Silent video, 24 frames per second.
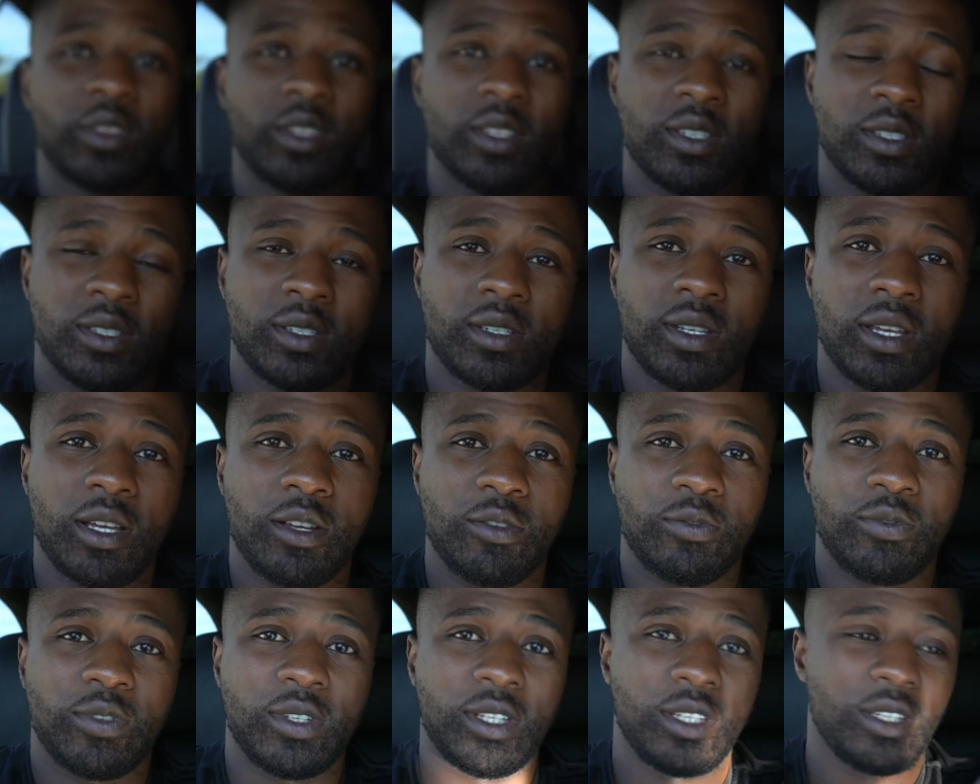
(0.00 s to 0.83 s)
and
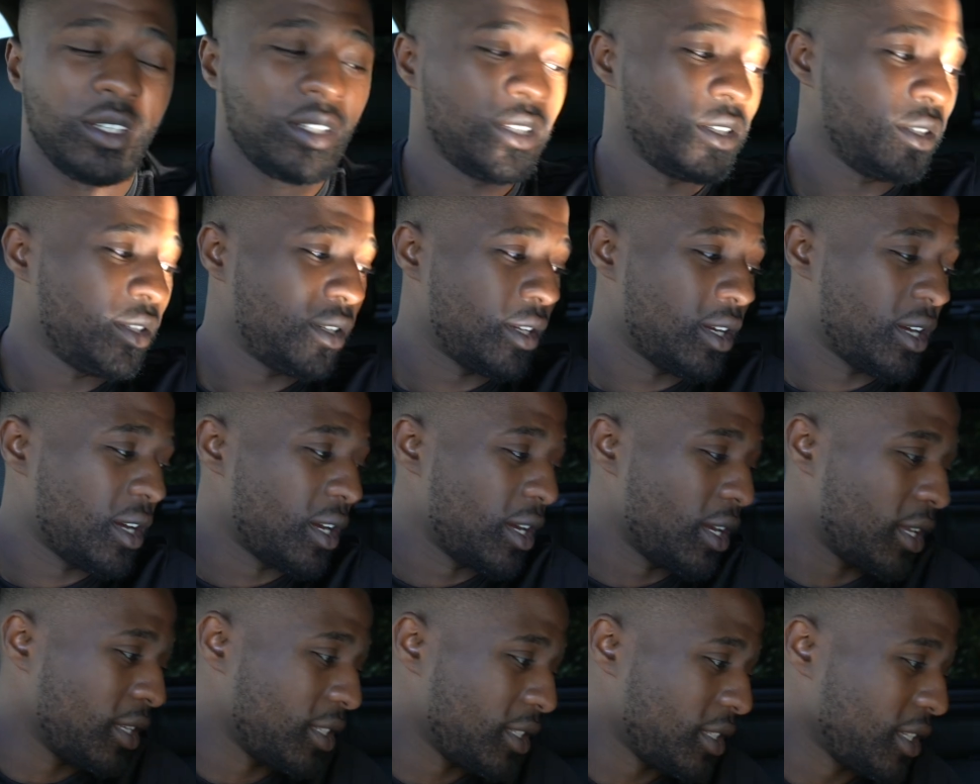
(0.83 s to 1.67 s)
safety,
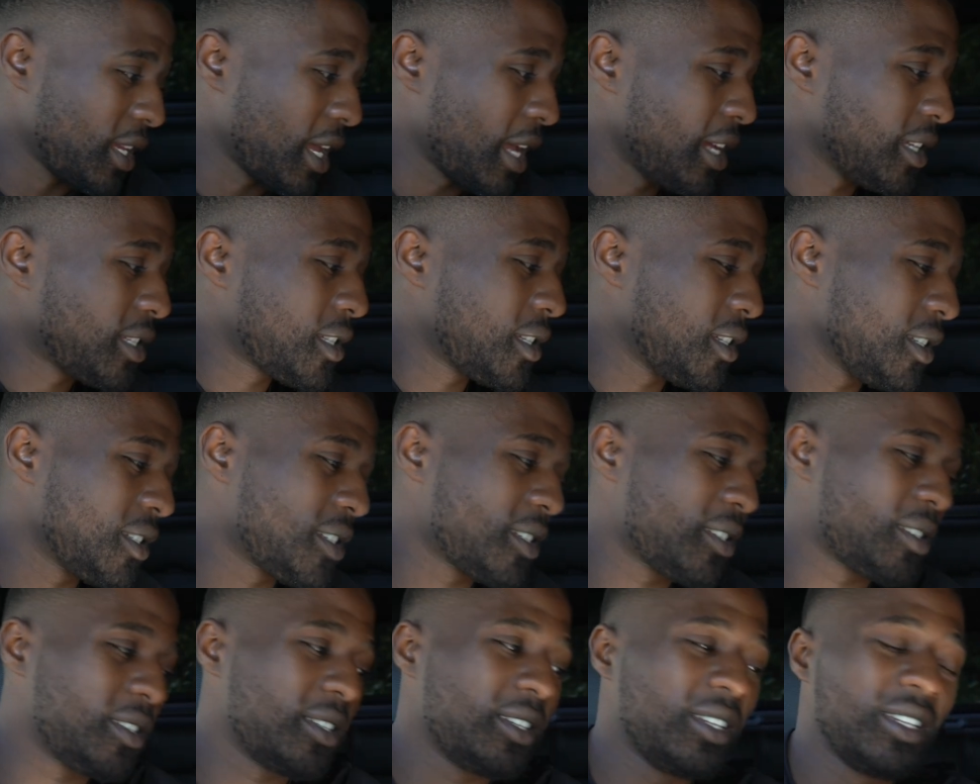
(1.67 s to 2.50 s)
and yeah,
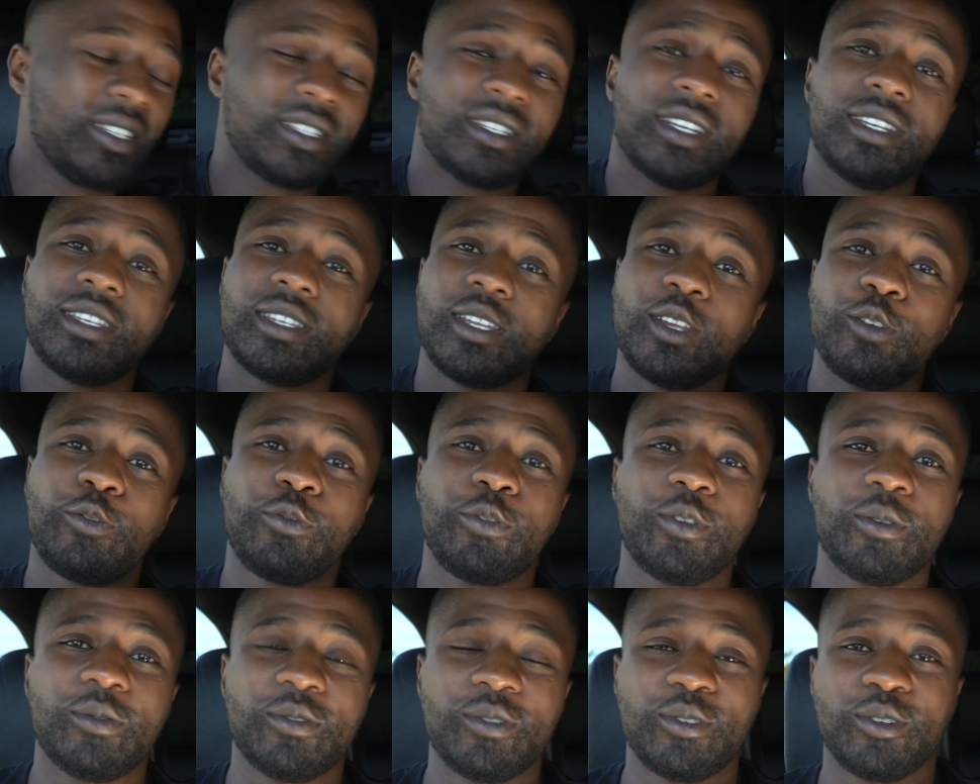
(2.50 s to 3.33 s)
it's a
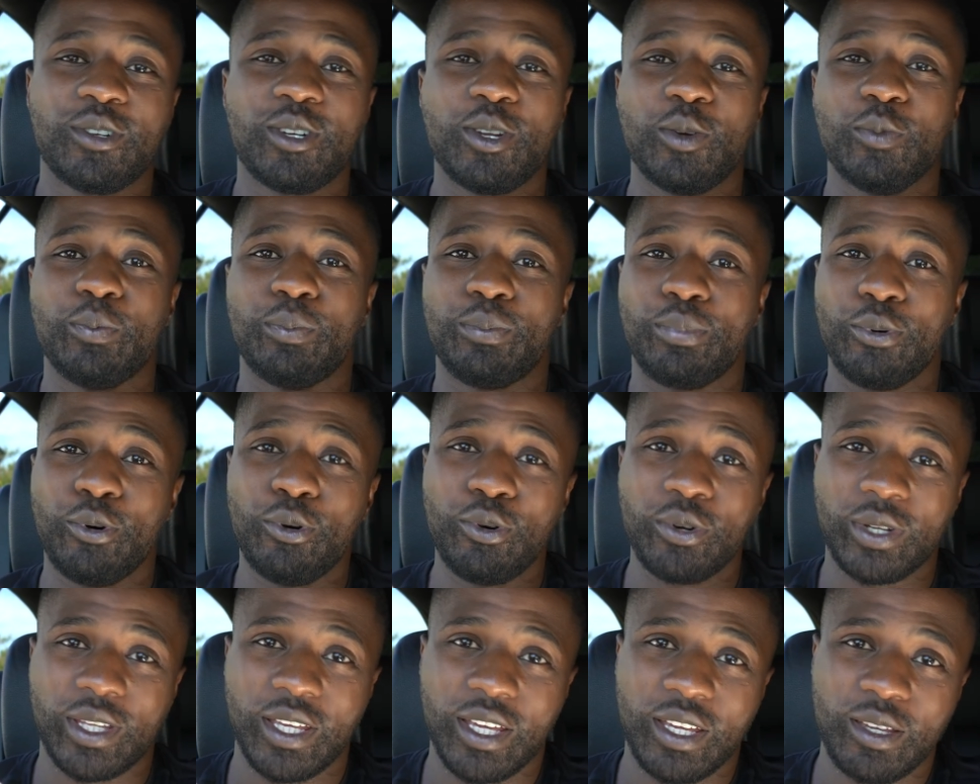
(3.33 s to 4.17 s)
different
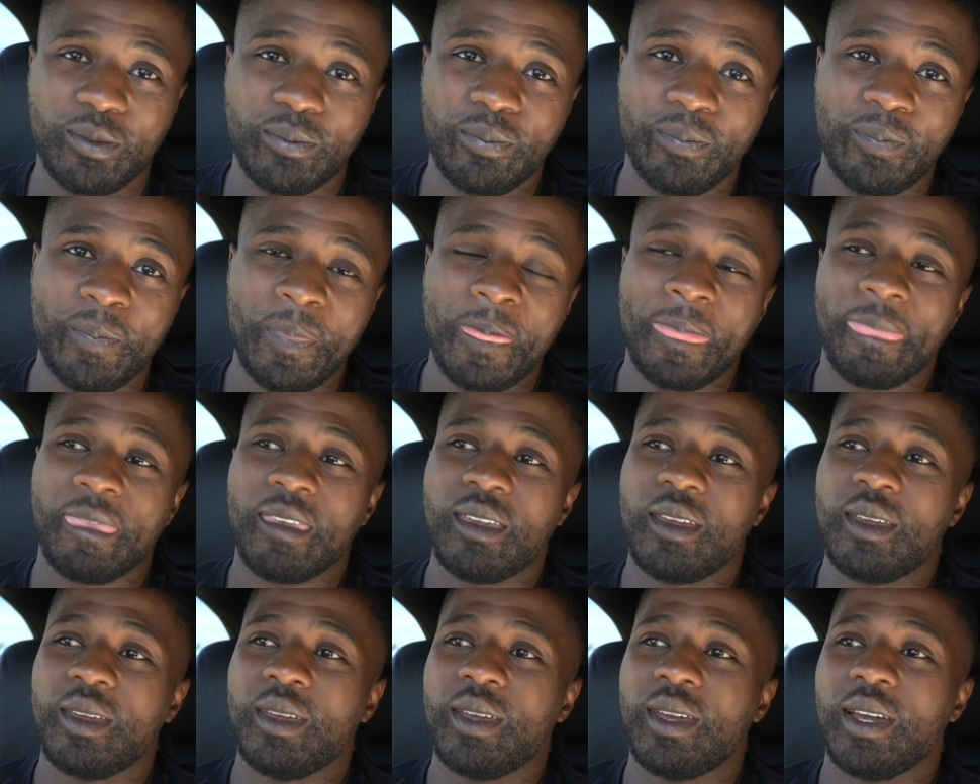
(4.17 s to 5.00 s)
ball game
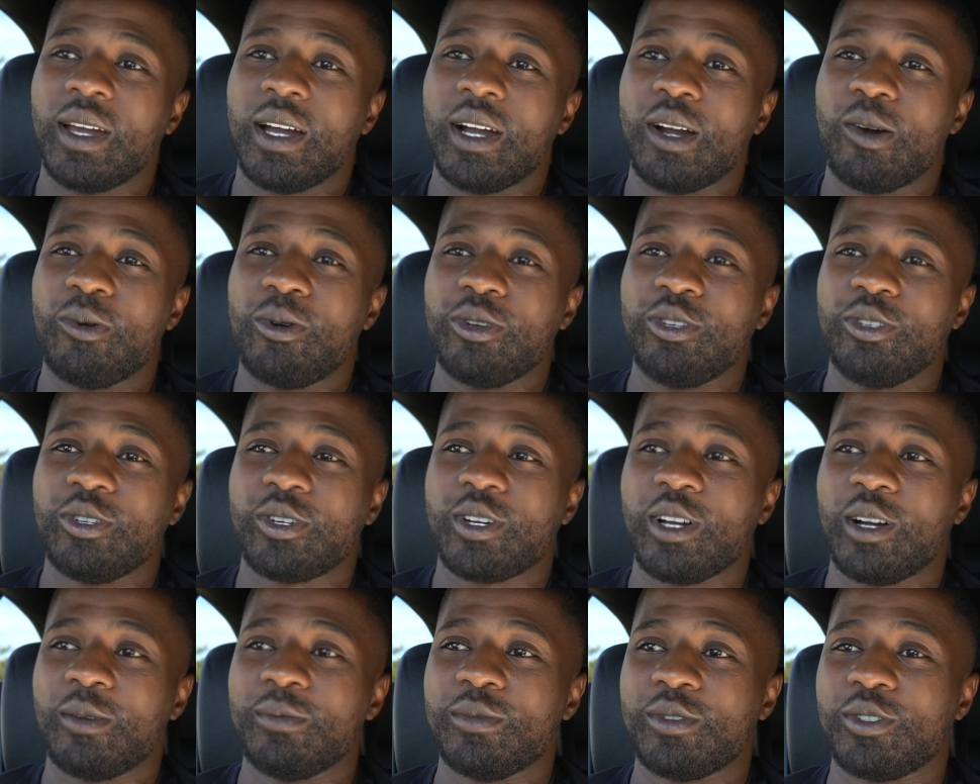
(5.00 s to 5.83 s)
when you
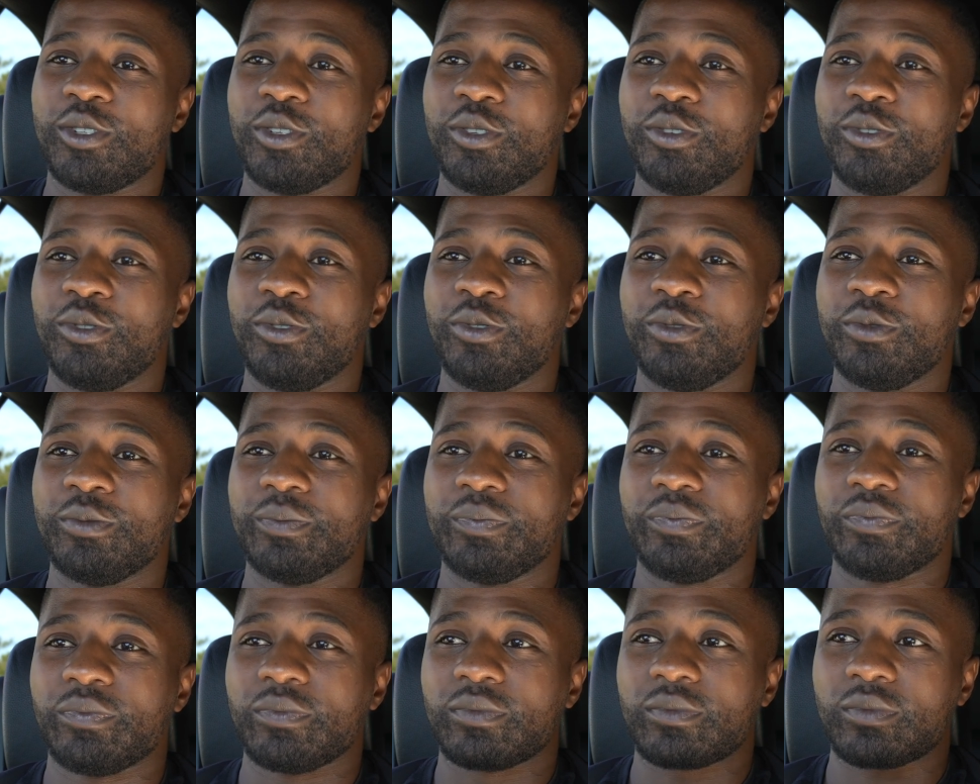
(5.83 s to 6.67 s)
come to
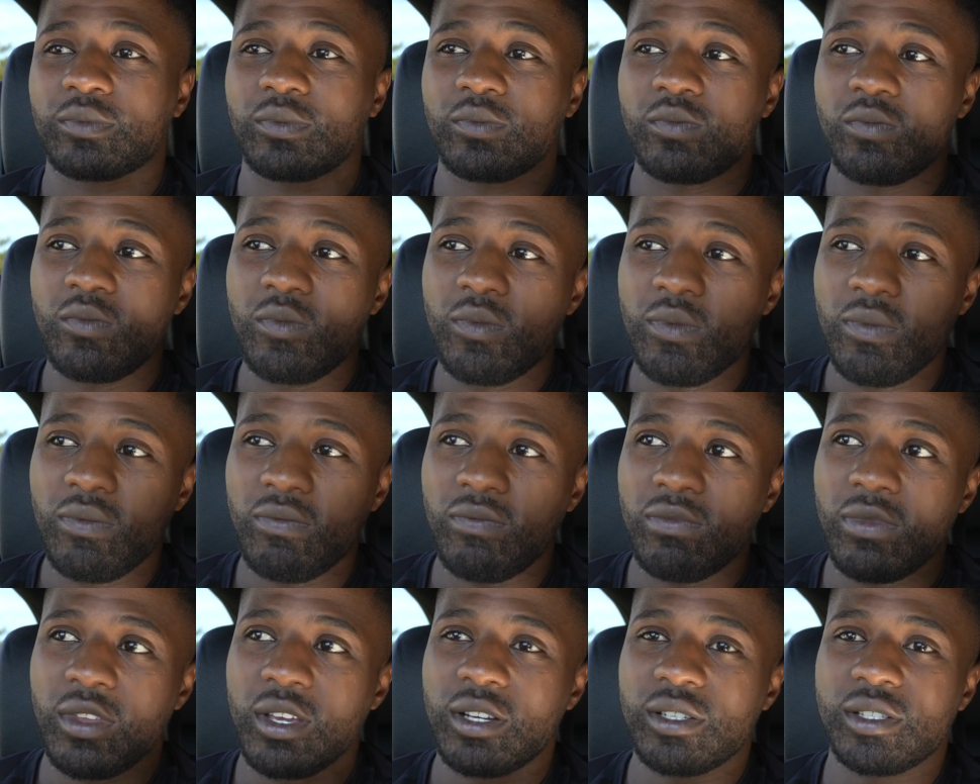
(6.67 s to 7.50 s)

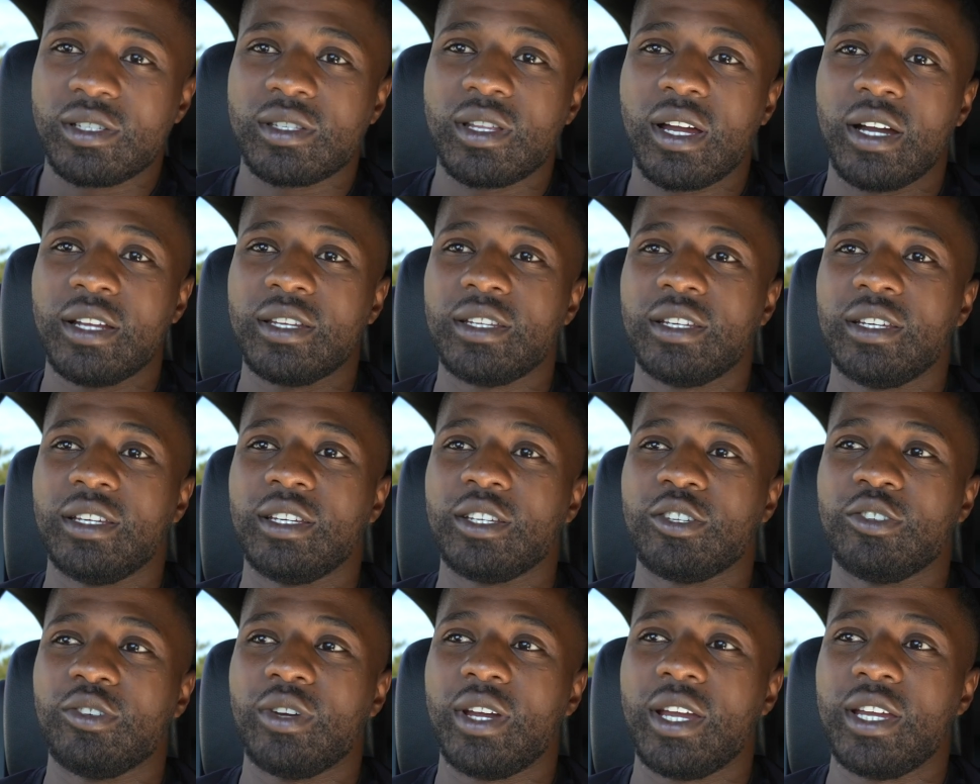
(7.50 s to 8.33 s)

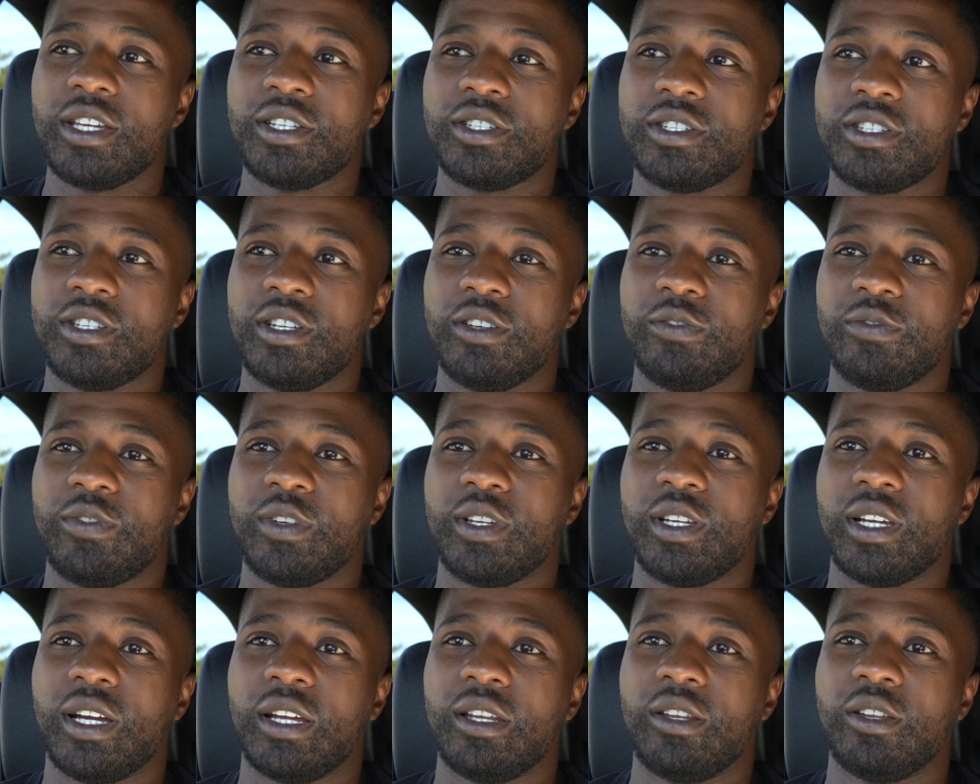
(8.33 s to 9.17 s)
studying your
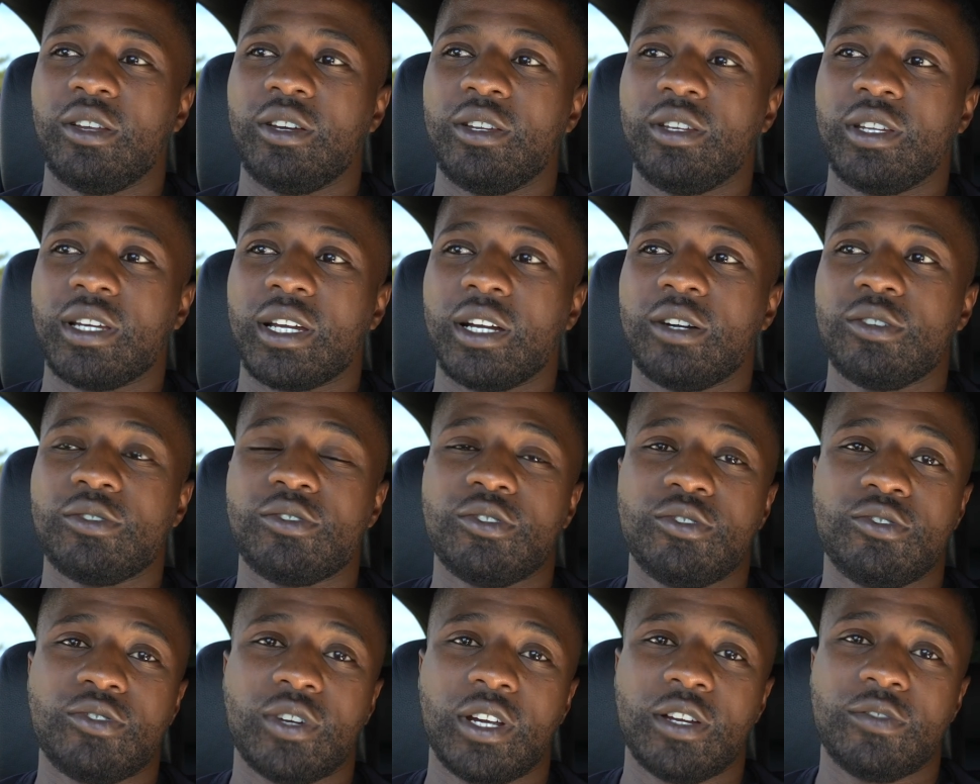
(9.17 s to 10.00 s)
HGV and learning how
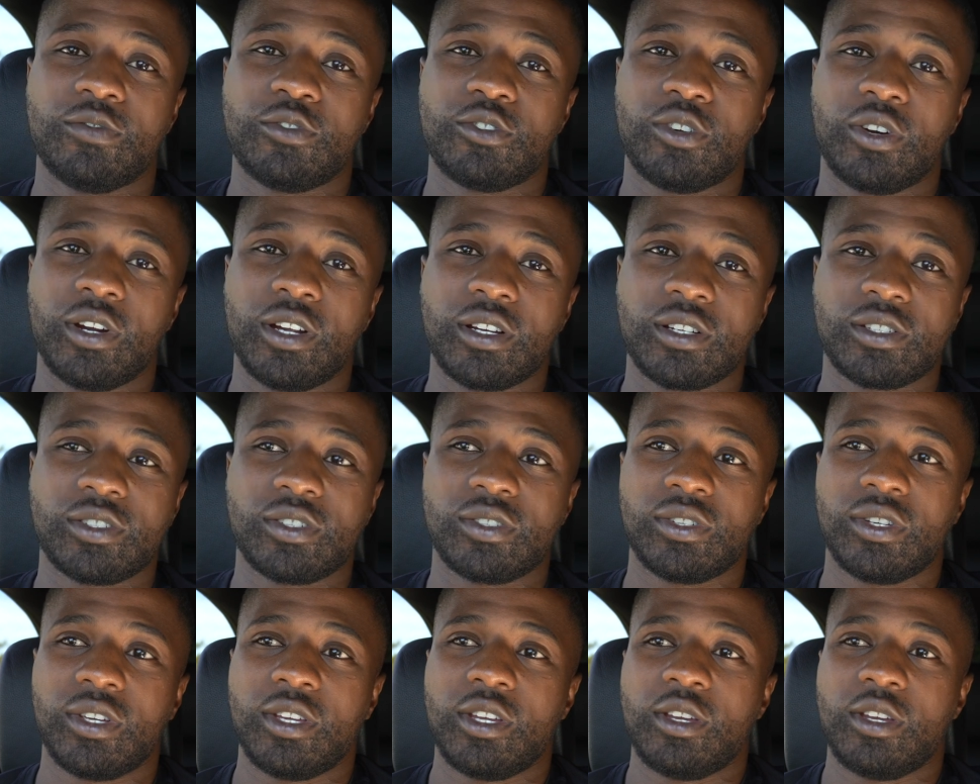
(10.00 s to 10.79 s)
to drive trucks.